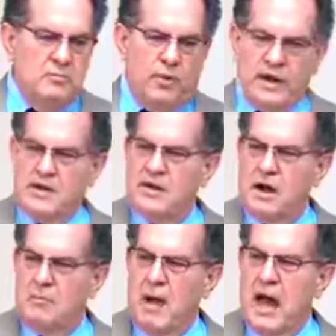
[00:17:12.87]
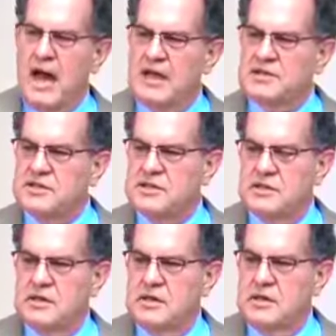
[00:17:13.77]
pricked in our
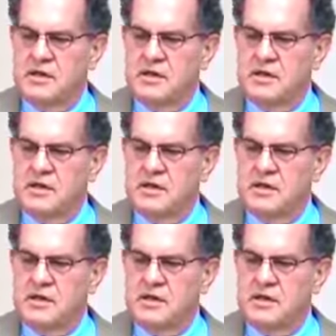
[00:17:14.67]
minds